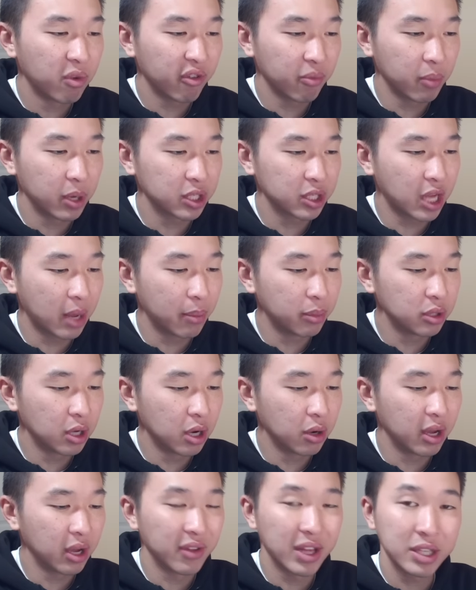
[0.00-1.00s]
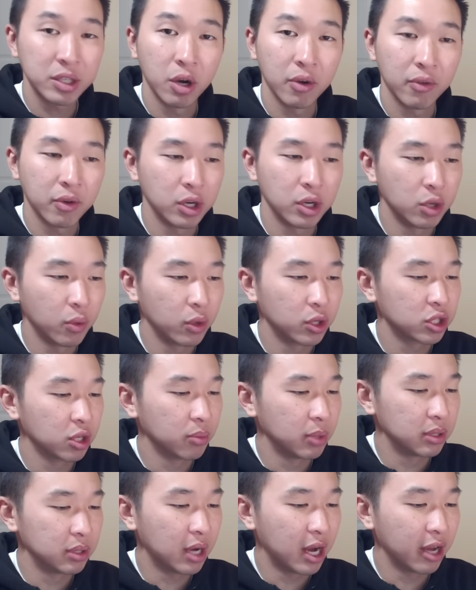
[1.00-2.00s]
Information down below. If that's over, a new one should
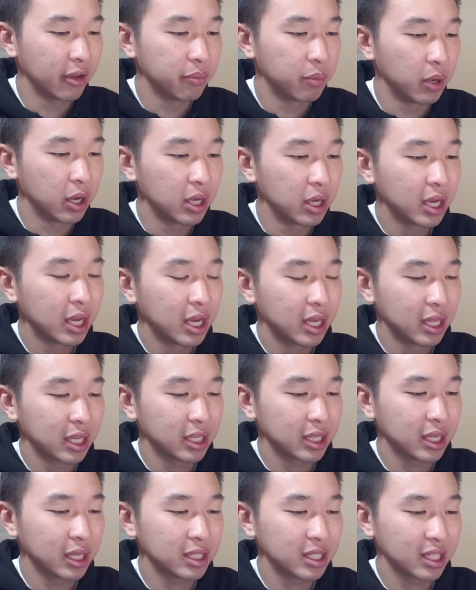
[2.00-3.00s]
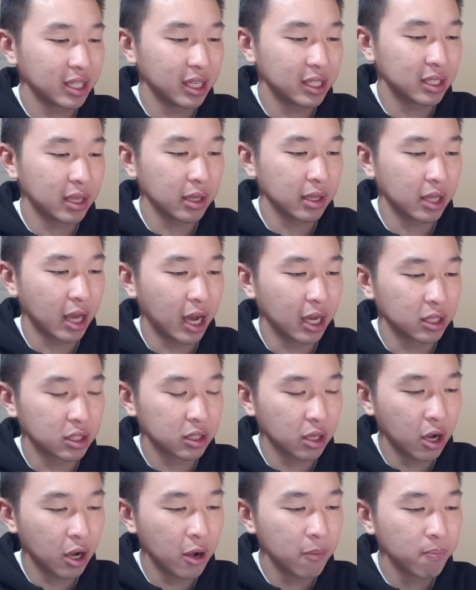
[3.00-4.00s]
be live. But this is the set that I
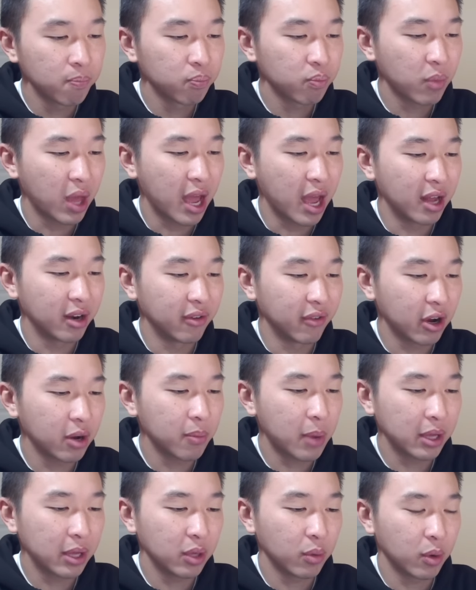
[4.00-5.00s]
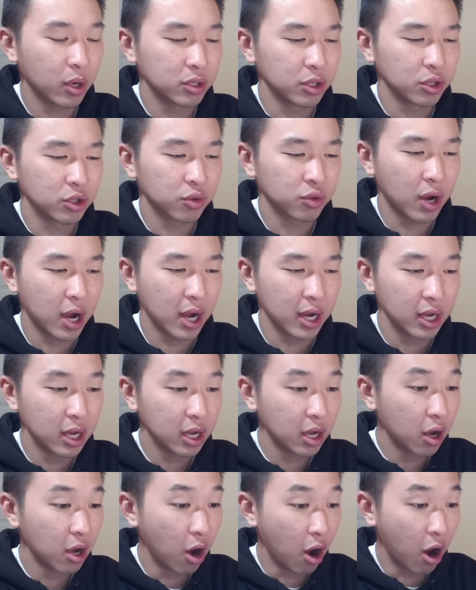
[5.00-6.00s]
saw and very badly want to try.
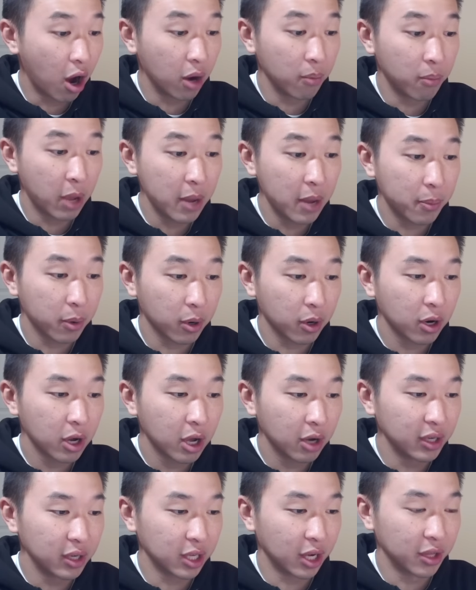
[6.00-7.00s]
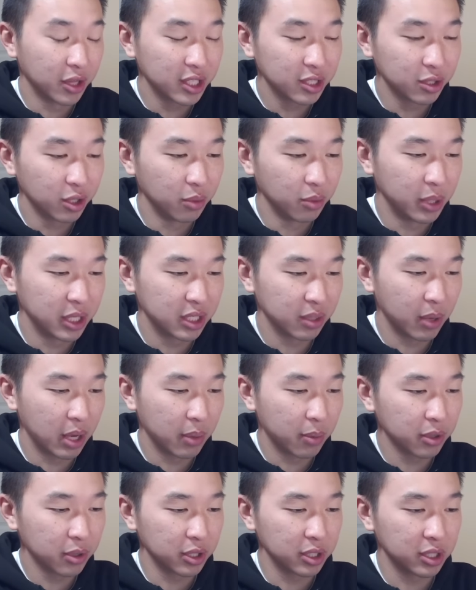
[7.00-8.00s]
On paper, at least on this little piece of
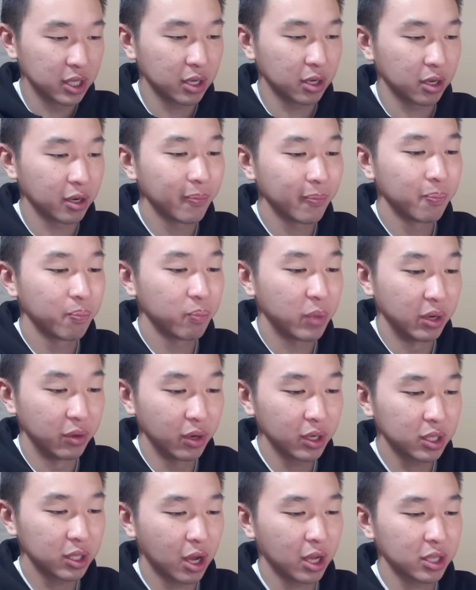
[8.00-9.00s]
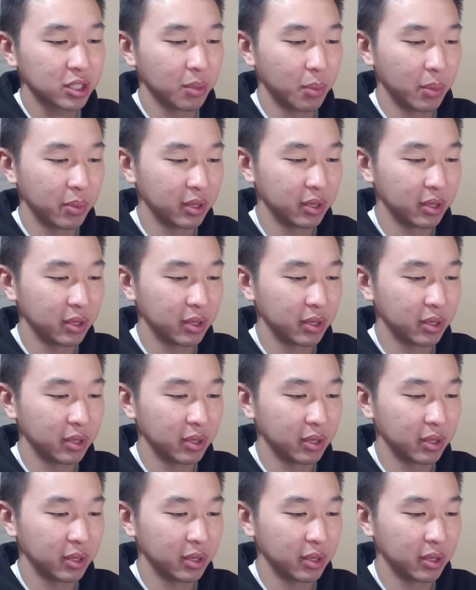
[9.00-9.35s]
paper, the sticker, it looks awesome.